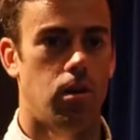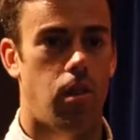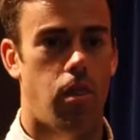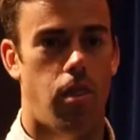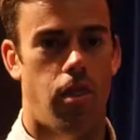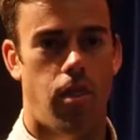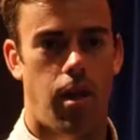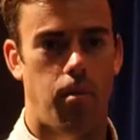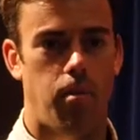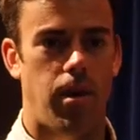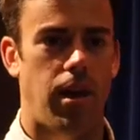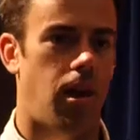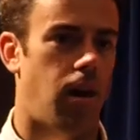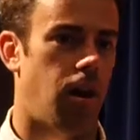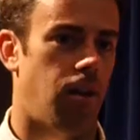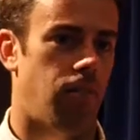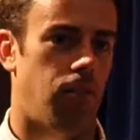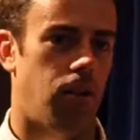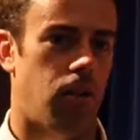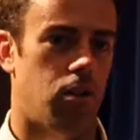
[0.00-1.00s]
they may not
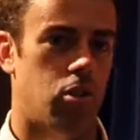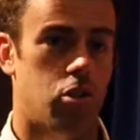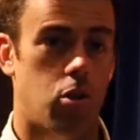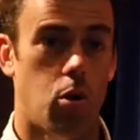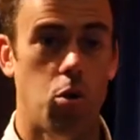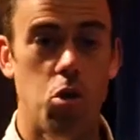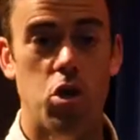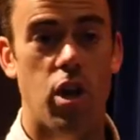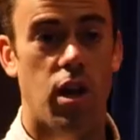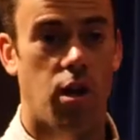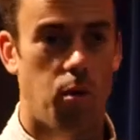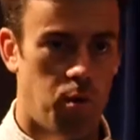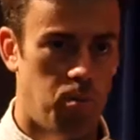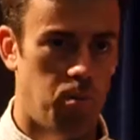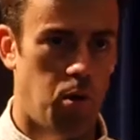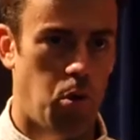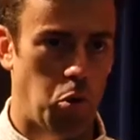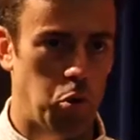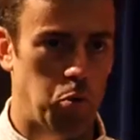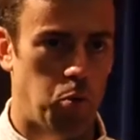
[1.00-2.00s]
have associated with
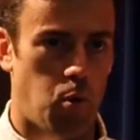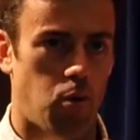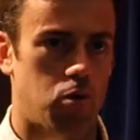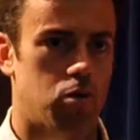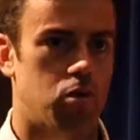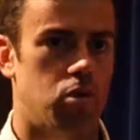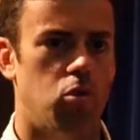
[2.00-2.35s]
motorsports.